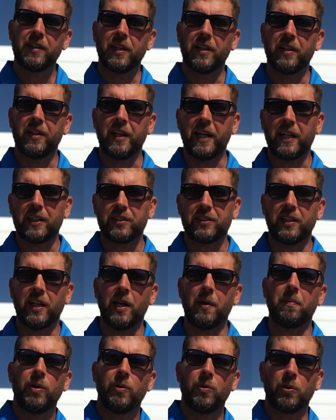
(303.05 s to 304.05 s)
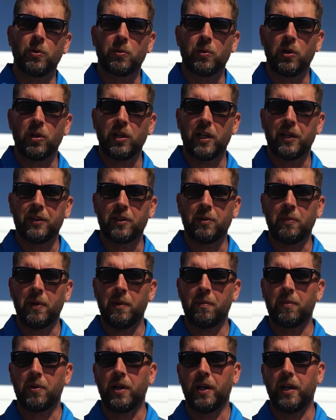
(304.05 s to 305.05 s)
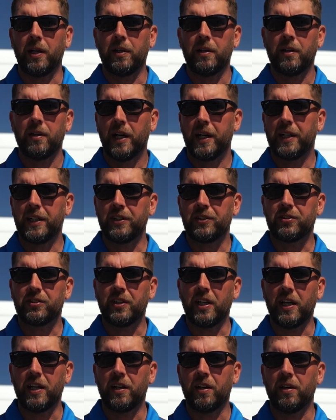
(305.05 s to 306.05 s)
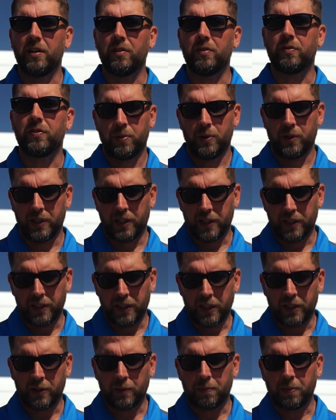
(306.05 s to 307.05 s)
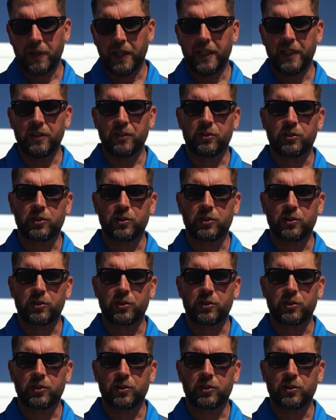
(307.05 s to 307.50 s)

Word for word: then the next step we will roll out the membrane, and instead of putting another plate and